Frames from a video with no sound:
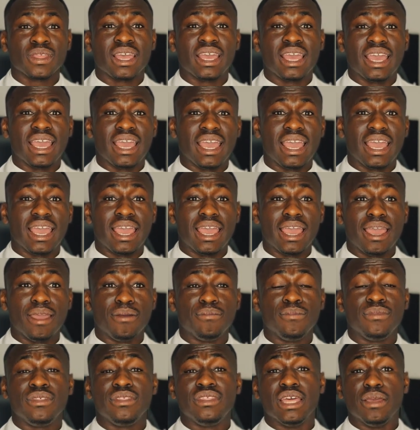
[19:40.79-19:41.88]
the
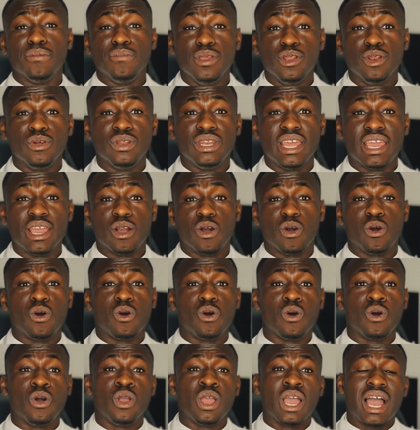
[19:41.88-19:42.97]
millionaire,
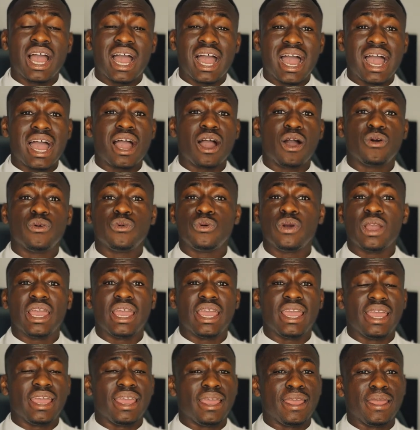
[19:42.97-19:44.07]
or how
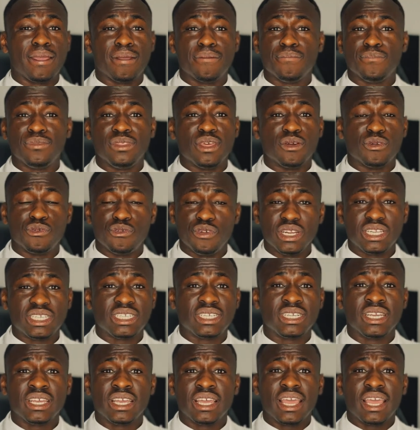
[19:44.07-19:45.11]
the rich